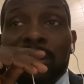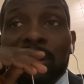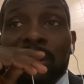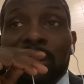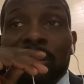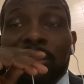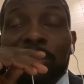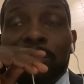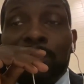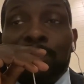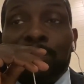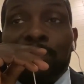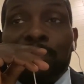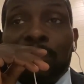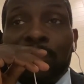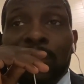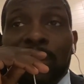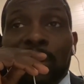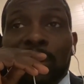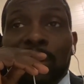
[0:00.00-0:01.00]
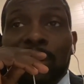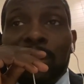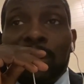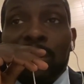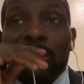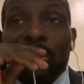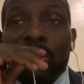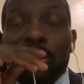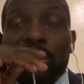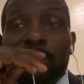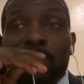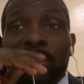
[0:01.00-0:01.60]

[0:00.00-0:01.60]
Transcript: Uh, uh, shouldn't